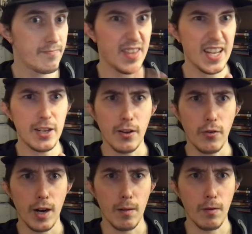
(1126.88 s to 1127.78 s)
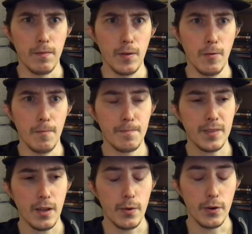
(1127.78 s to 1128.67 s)
It's an incredible film.
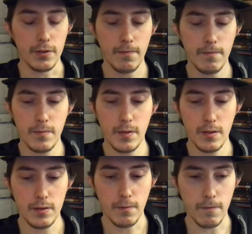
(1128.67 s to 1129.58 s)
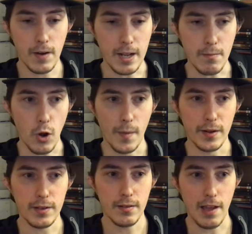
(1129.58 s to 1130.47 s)
There's some funny
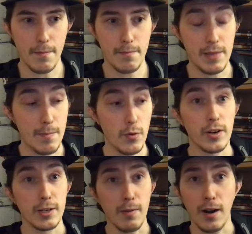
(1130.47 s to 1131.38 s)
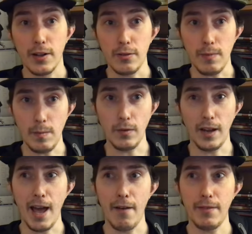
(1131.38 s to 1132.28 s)
moments that people responded to. People
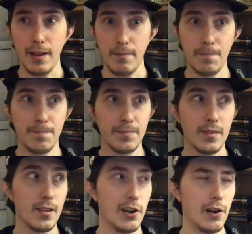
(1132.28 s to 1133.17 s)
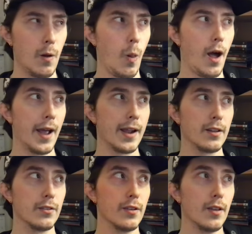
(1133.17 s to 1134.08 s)
laughed at, you know,
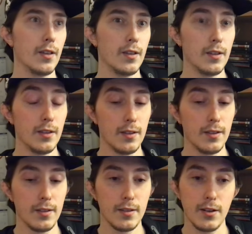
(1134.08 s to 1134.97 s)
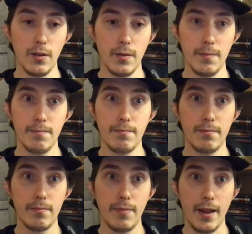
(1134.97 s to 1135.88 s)
lines, you know,
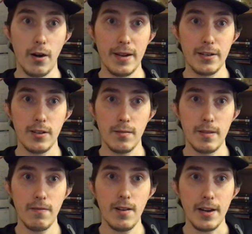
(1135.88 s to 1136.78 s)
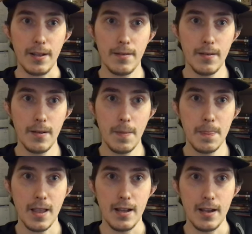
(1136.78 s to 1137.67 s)
that are meant to be funny,
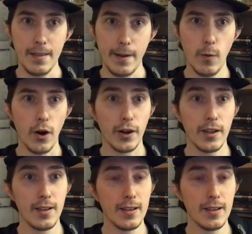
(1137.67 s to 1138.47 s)
and they work.